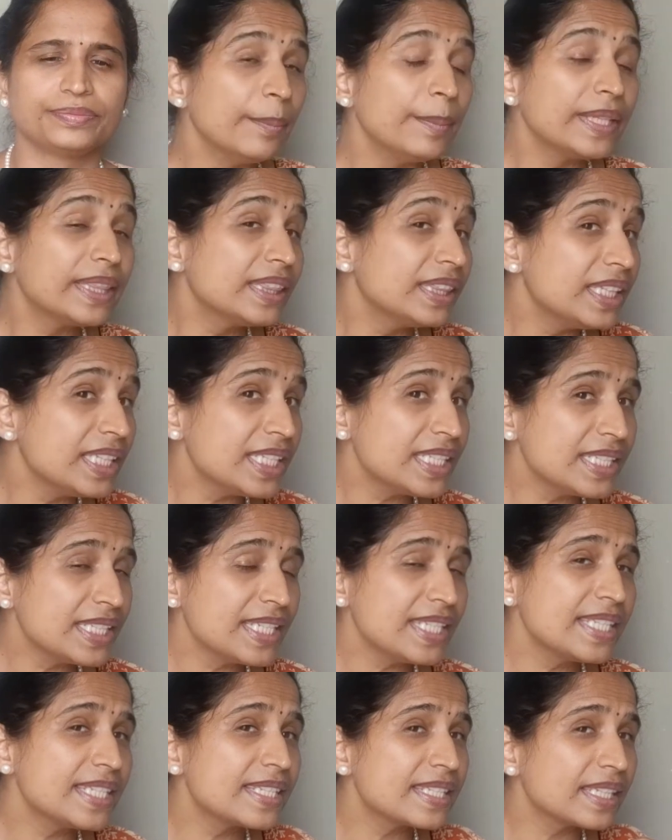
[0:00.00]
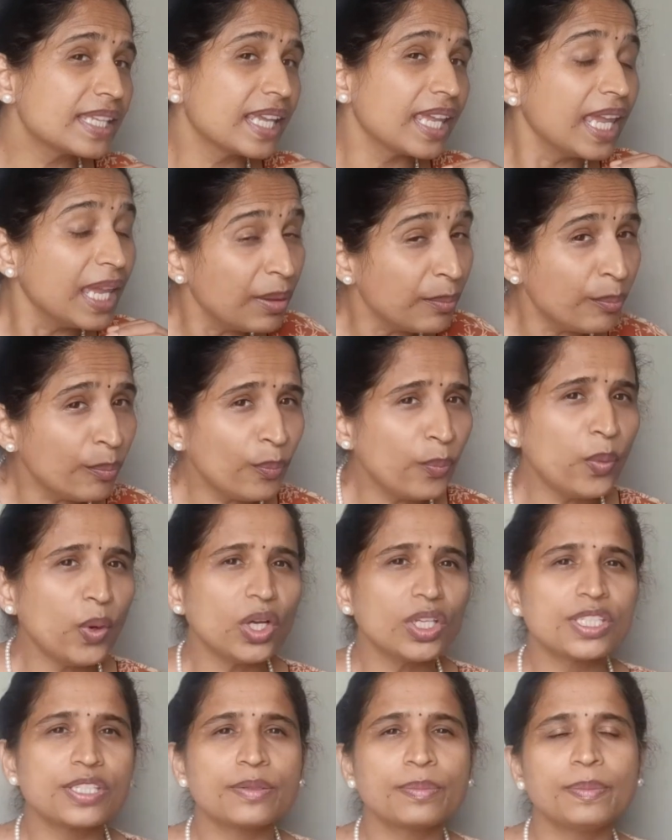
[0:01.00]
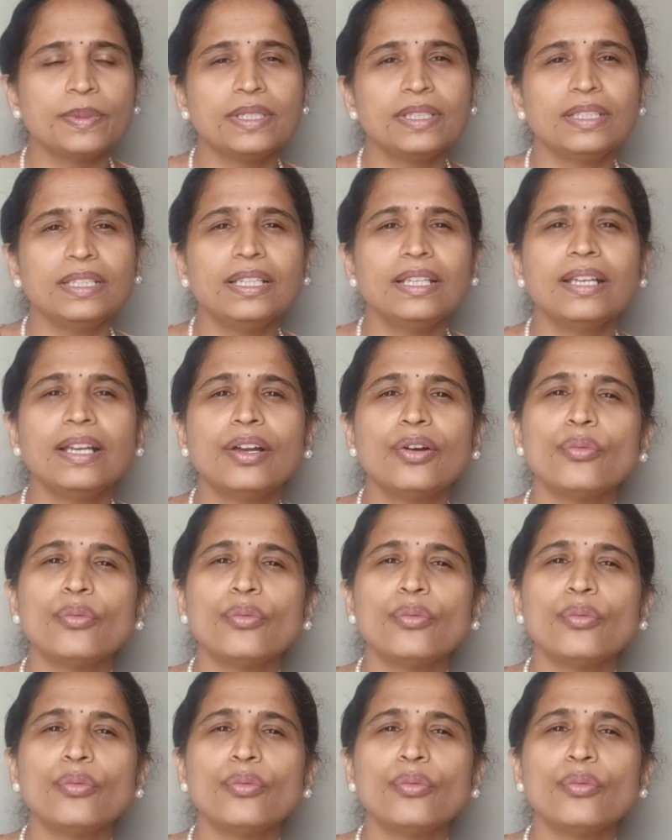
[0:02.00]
But this is impossible